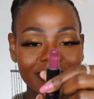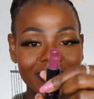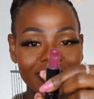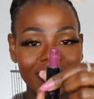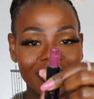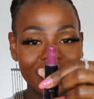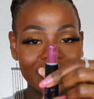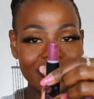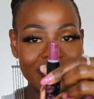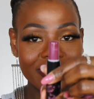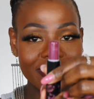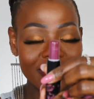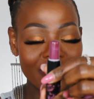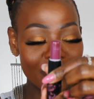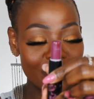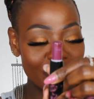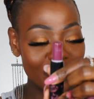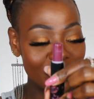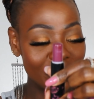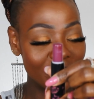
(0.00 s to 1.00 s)
and this is how
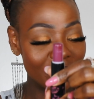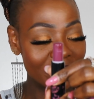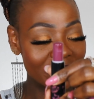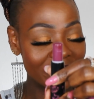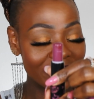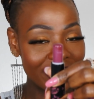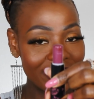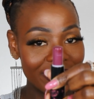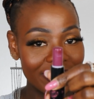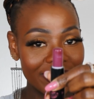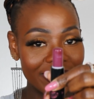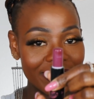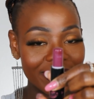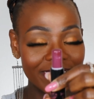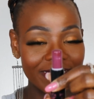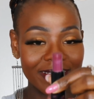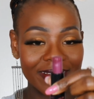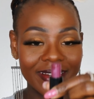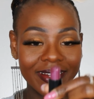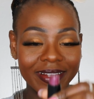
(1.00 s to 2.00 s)
Rue look like,
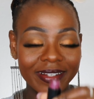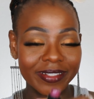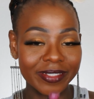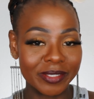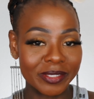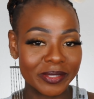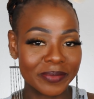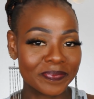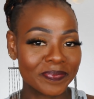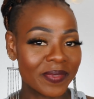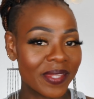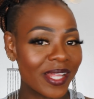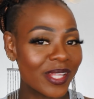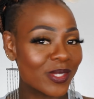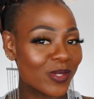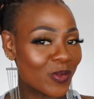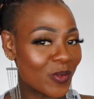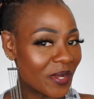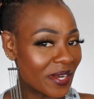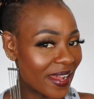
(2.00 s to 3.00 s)
and
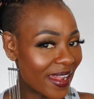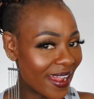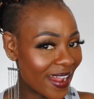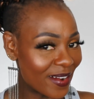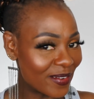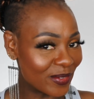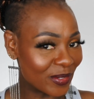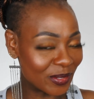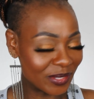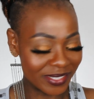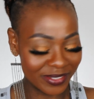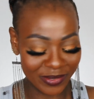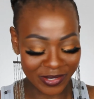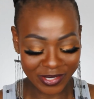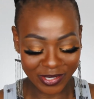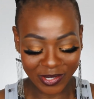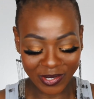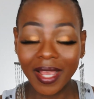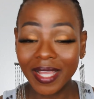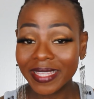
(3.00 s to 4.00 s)
that's what I have on.
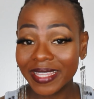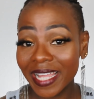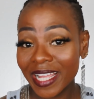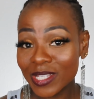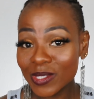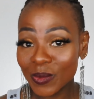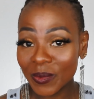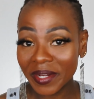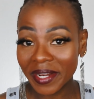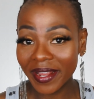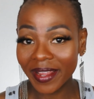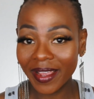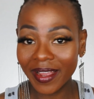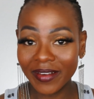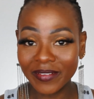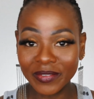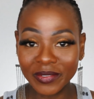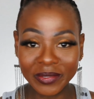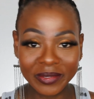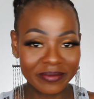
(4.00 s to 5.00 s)
And that's what I
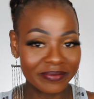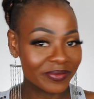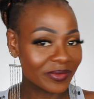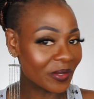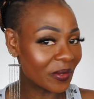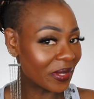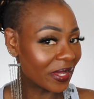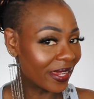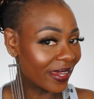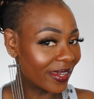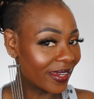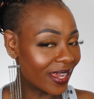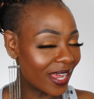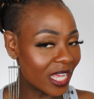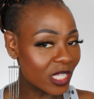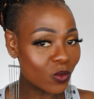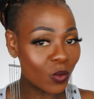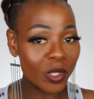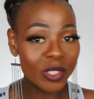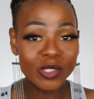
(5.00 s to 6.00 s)
have on. Okay
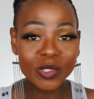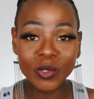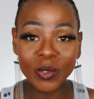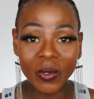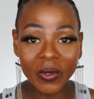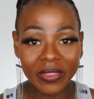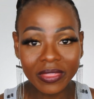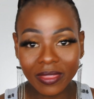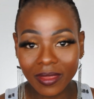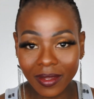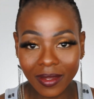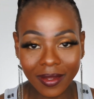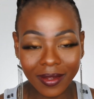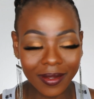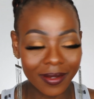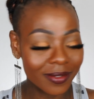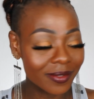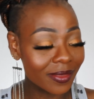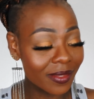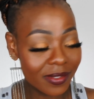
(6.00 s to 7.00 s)
guys, what do you all think?
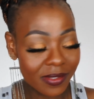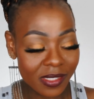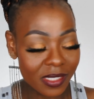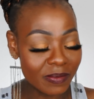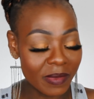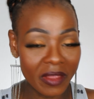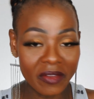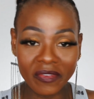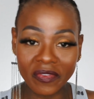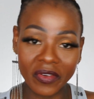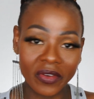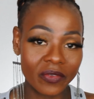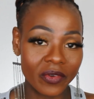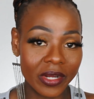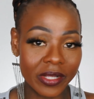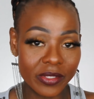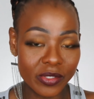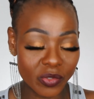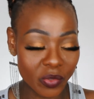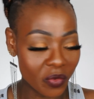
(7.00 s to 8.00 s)
This is my
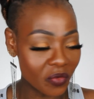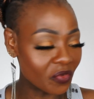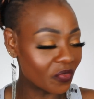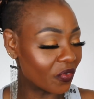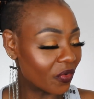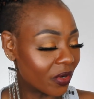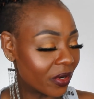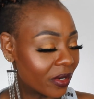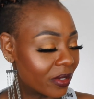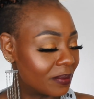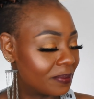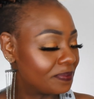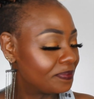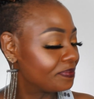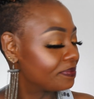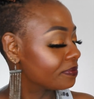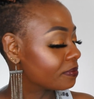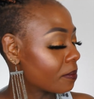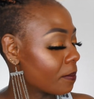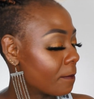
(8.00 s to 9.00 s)
favorite so far.
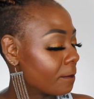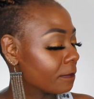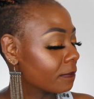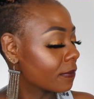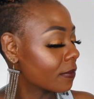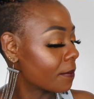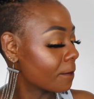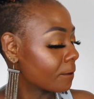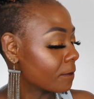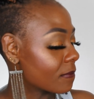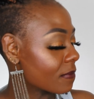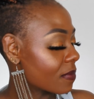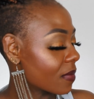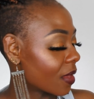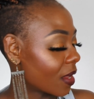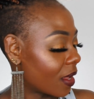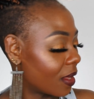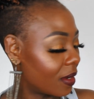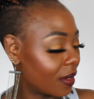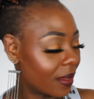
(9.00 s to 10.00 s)

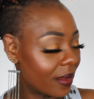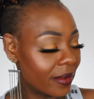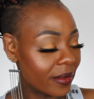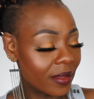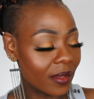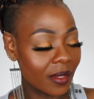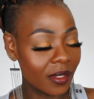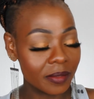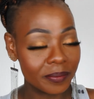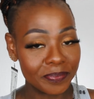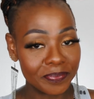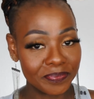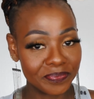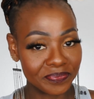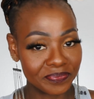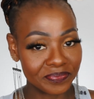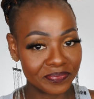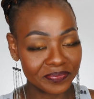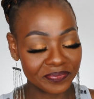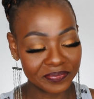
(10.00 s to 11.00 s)
I like it.
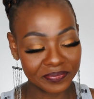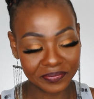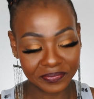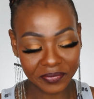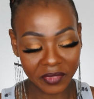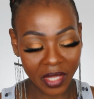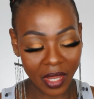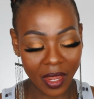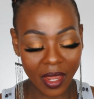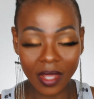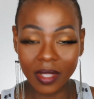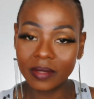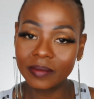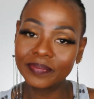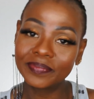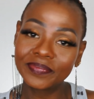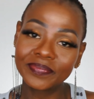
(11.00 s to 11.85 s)
Okay,